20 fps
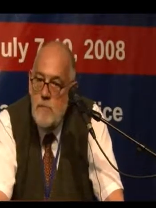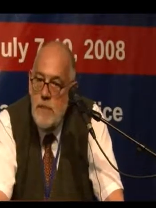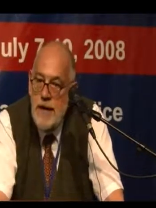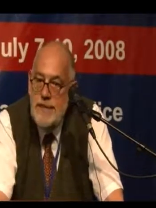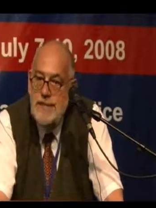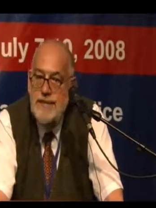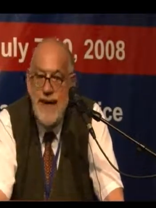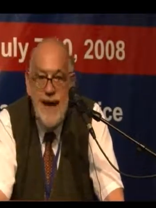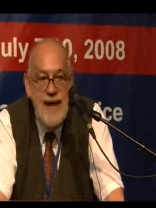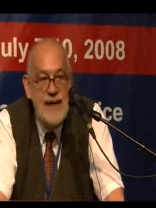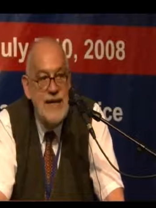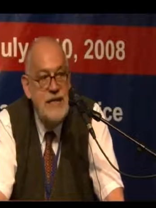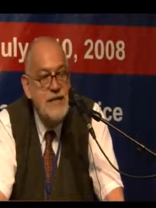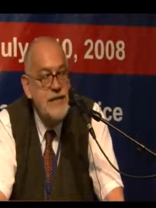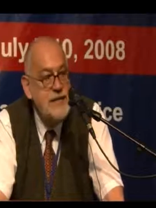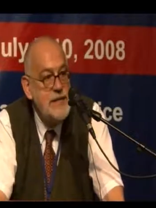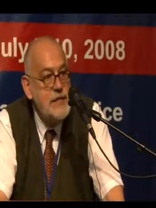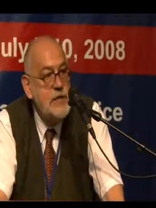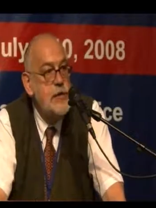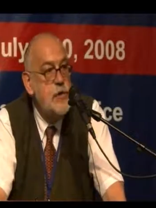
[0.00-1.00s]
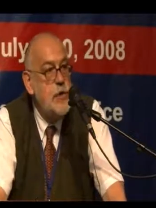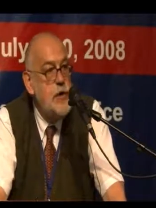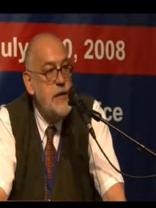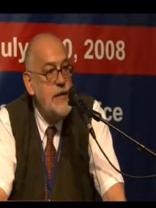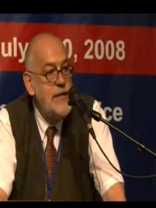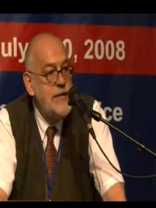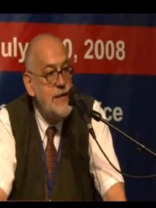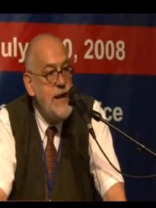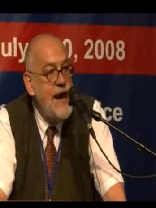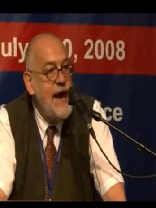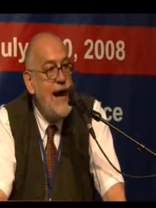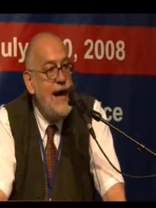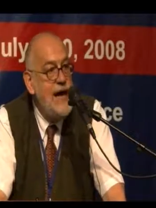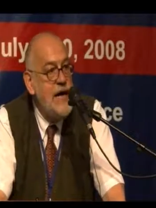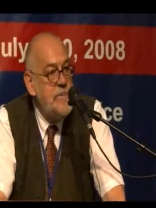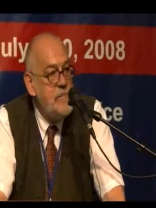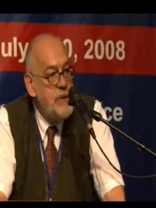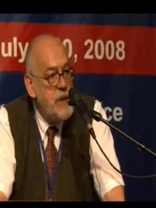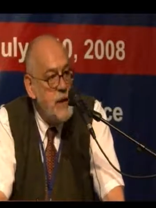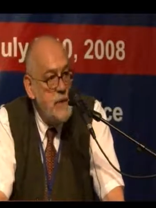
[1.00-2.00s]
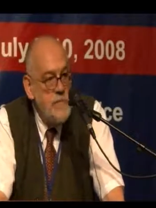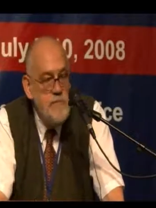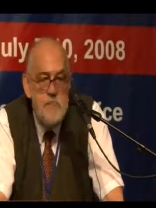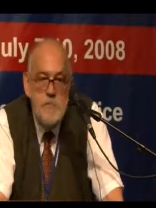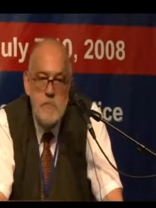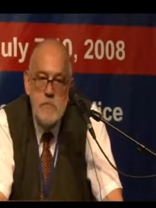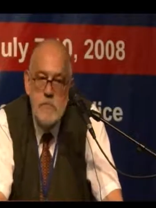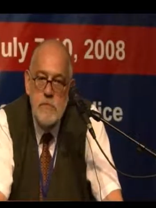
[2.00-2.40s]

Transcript: But then is a great aber.